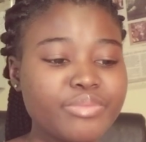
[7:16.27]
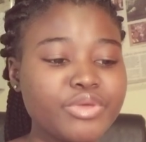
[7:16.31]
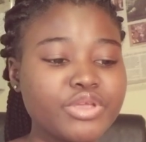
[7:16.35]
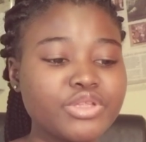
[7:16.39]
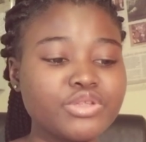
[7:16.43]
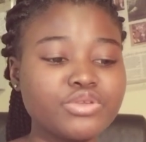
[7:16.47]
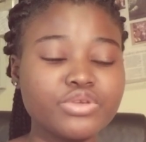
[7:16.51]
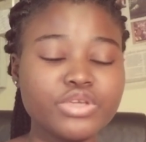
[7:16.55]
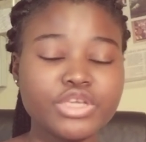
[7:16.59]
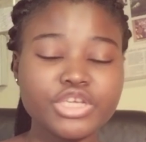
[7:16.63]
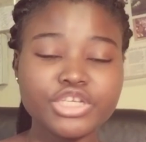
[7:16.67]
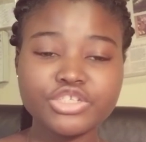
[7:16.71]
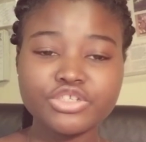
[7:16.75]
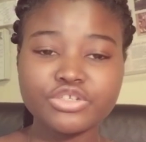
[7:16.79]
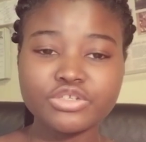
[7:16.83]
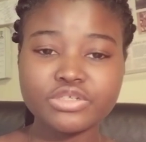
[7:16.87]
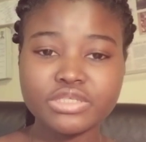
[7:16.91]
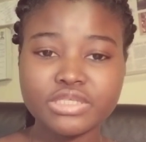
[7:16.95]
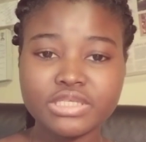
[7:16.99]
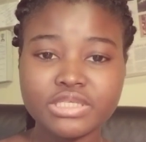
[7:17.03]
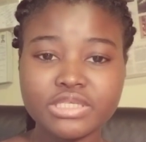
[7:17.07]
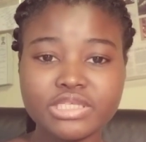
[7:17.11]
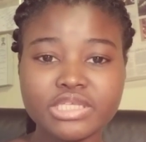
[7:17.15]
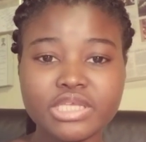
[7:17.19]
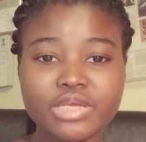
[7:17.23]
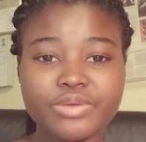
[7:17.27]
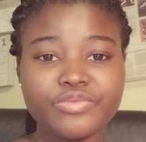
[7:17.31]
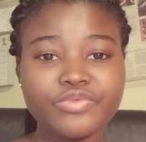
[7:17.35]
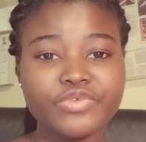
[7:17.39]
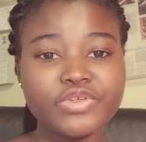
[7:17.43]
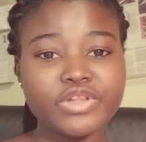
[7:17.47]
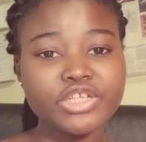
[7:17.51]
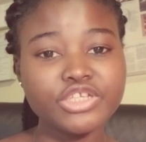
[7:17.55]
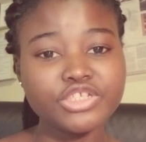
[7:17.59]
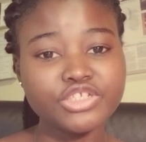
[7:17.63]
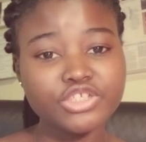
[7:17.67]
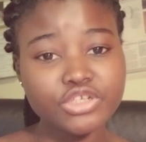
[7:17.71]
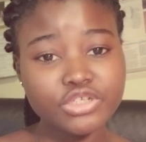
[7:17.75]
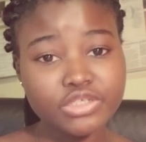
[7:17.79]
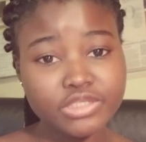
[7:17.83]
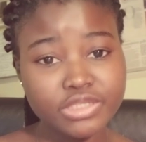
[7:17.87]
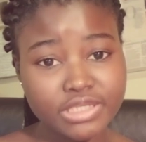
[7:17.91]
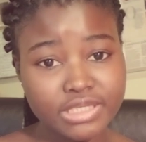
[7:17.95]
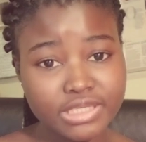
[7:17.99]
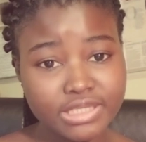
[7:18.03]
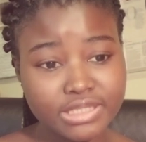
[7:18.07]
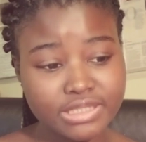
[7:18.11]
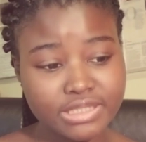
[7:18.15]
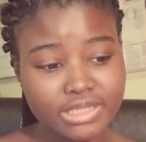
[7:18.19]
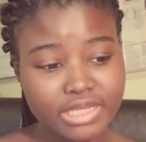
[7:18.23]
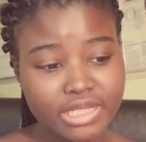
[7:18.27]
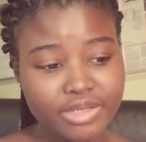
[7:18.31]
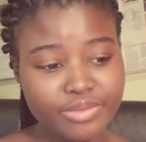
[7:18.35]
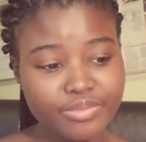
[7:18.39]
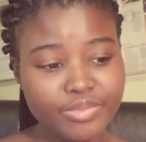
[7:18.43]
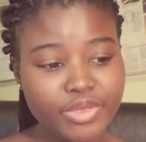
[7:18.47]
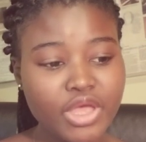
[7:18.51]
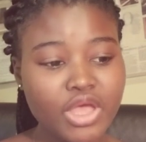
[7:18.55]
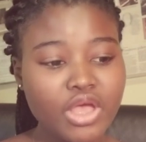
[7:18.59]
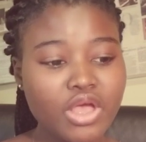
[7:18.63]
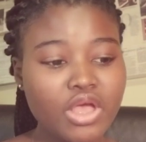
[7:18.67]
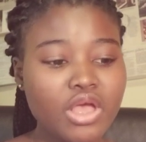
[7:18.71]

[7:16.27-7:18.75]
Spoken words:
education system, religious system,